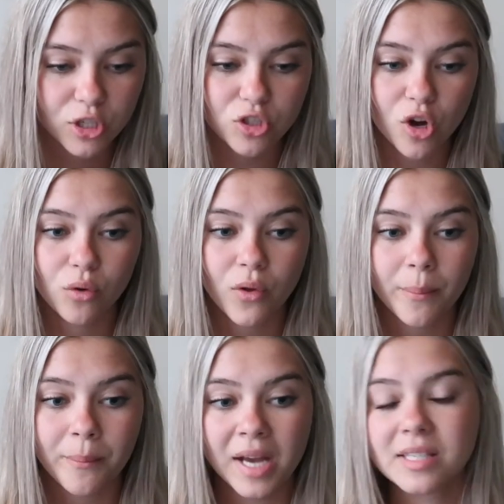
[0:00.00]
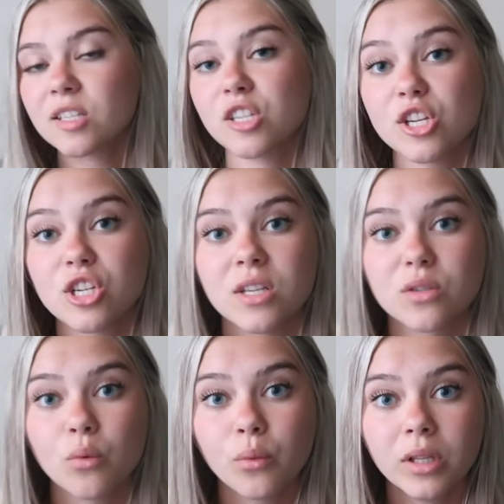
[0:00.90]
So my suggestion
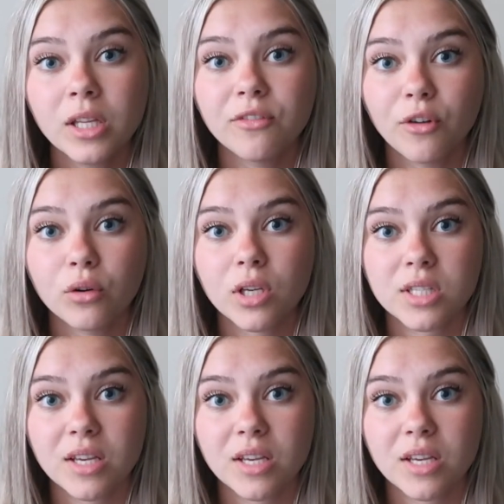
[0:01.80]
is really focus.